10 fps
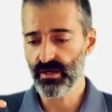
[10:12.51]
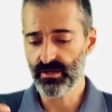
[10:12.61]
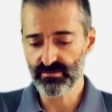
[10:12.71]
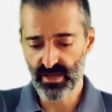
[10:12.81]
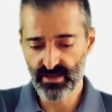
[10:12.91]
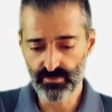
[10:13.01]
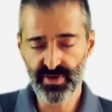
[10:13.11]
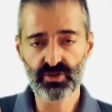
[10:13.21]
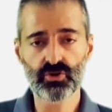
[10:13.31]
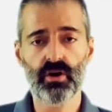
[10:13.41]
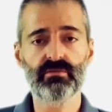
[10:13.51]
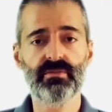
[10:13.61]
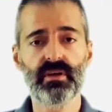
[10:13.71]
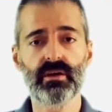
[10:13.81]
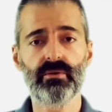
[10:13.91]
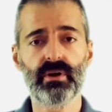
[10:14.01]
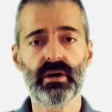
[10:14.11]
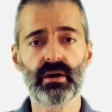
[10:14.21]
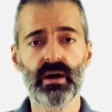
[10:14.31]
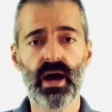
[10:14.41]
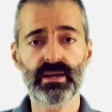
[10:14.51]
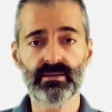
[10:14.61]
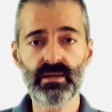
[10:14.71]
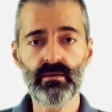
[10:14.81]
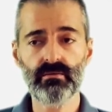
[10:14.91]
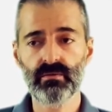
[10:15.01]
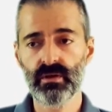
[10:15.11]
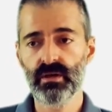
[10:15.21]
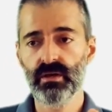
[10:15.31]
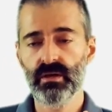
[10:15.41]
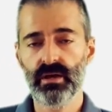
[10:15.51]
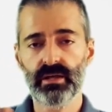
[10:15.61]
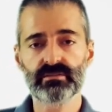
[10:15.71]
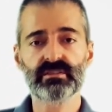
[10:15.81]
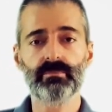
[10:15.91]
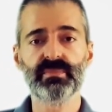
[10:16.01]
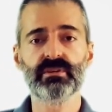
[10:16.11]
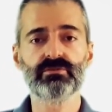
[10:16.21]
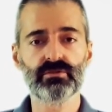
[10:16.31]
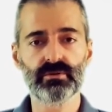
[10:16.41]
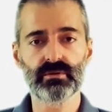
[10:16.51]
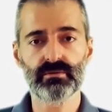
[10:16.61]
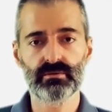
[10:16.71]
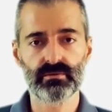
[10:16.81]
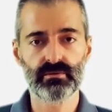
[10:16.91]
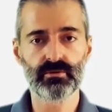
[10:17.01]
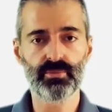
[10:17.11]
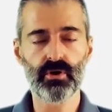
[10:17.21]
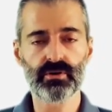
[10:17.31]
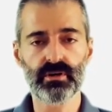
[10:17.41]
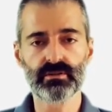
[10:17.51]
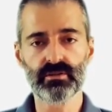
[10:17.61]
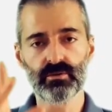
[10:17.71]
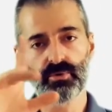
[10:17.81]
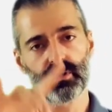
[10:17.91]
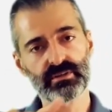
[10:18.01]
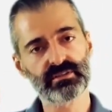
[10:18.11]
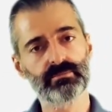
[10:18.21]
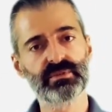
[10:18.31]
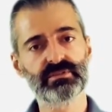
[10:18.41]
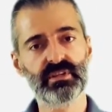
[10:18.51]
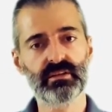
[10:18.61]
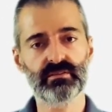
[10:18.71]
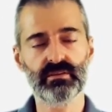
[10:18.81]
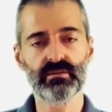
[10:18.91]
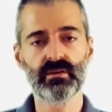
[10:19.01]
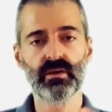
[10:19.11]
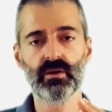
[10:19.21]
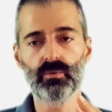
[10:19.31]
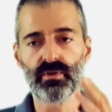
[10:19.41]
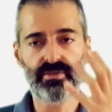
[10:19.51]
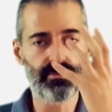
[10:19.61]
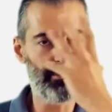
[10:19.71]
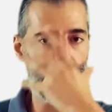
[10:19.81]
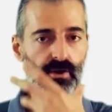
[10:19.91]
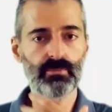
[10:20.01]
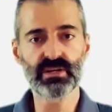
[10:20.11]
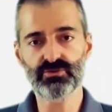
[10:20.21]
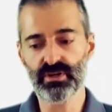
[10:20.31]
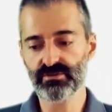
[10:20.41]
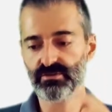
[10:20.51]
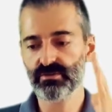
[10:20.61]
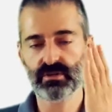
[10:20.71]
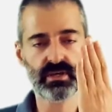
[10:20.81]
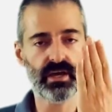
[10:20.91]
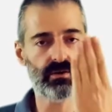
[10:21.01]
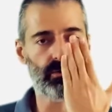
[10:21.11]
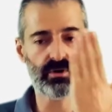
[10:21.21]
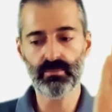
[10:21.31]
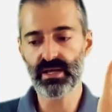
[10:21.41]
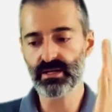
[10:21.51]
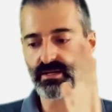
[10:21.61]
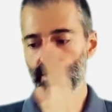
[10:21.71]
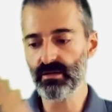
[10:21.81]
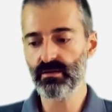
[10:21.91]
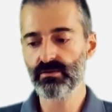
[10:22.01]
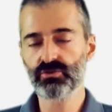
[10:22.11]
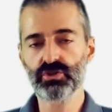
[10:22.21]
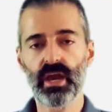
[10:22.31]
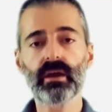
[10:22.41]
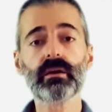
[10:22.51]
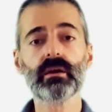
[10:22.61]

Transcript: Take a picture of their ID and submit it to the broker, and then the broker submits that, and with biometrics can automatically check.